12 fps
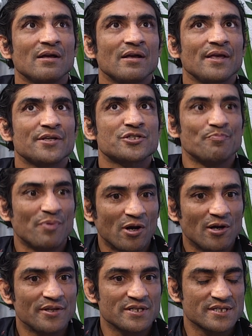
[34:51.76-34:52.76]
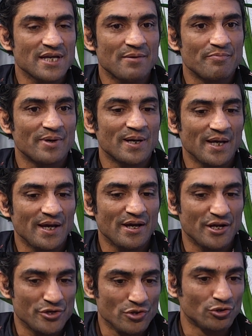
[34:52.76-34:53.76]
is a bar that's set by a
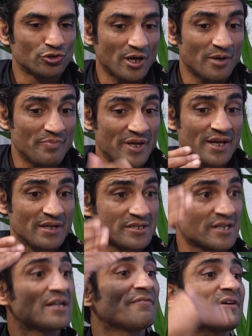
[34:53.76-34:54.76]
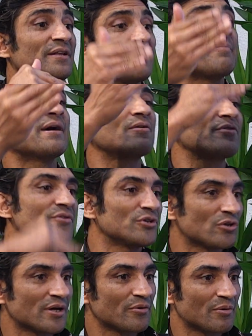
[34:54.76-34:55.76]
new drug being significantly better than the
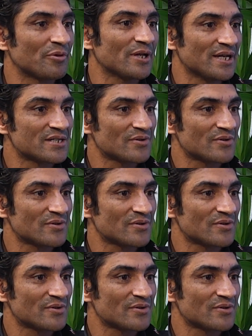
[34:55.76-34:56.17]
drug it replaced, right?